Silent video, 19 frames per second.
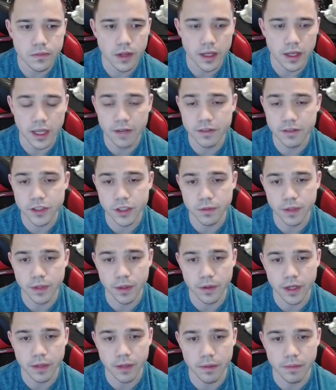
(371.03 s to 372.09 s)
of assumed they were
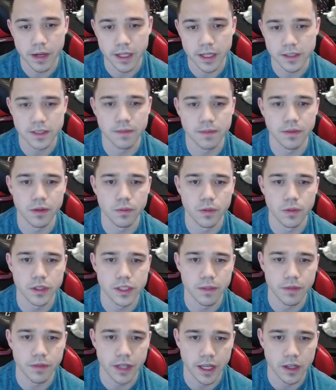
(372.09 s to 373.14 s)
coming back in with
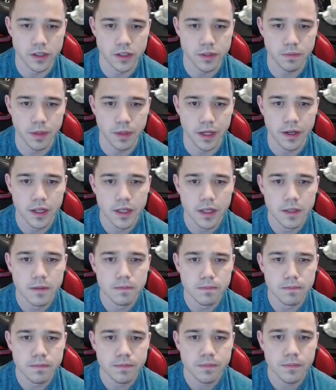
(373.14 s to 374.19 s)
something else, but
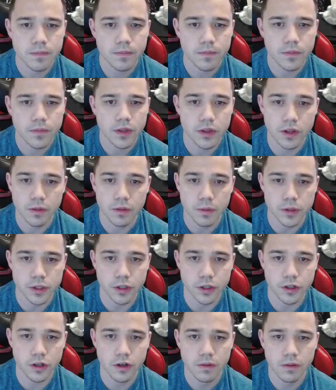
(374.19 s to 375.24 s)
they're a
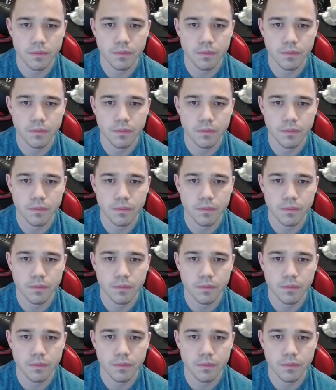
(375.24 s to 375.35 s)
Perrserker.